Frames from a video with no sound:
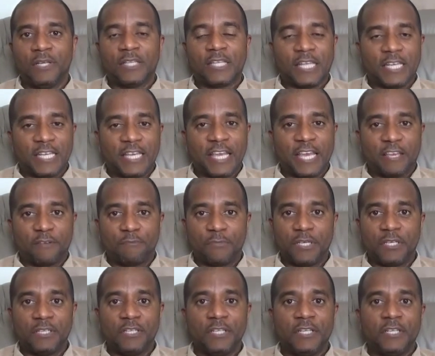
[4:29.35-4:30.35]
that he gave
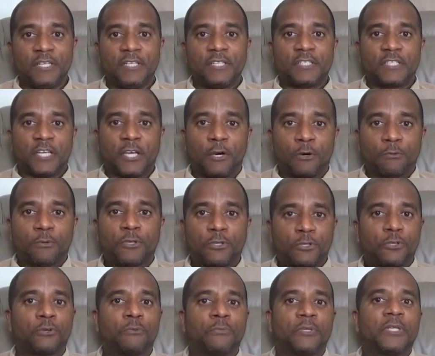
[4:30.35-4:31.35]
me to help
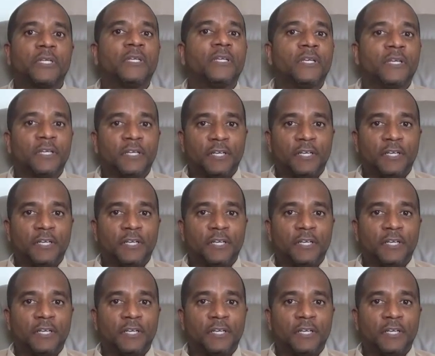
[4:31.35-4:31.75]
cure me